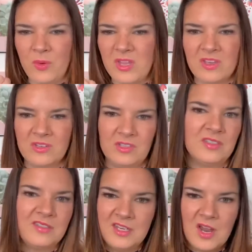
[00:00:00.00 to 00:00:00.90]
or you can
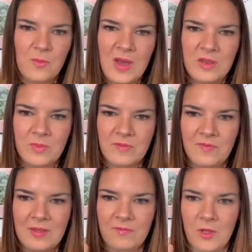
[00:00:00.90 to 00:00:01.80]
just, you know, wear them with
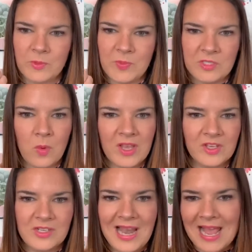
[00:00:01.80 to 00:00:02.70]
flip-flops. But it's quite a
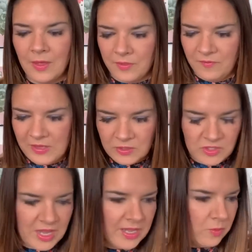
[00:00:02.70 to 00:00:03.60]
good length, it feels
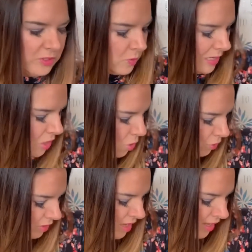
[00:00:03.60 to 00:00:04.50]
like, well, it's quite
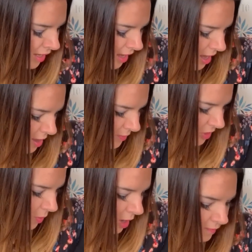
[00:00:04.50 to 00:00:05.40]
long,
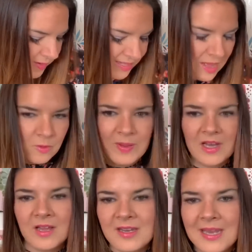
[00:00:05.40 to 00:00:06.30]
so hopefully that will be
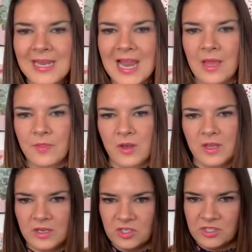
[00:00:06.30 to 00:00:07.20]
like knee length and
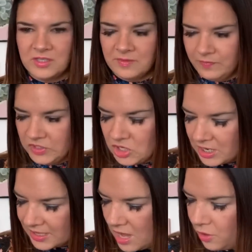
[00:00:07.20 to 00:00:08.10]
I can just
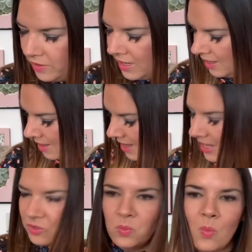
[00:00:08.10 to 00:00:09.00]
chuck that on
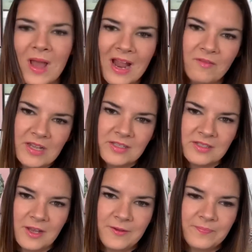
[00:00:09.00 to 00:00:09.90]
and wear it.
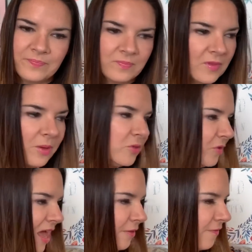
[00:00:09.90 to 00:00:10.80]
So I'm sure
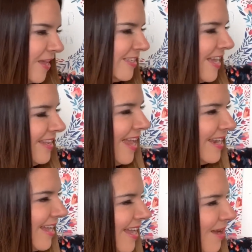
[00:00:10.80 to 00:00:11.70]
that'll fit. And
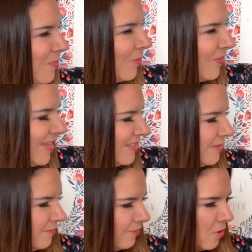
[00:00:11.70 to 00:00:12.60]
then I bought
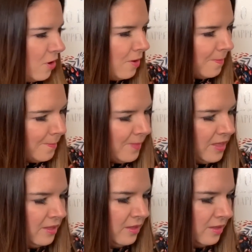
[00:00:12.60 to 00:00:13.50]
this from,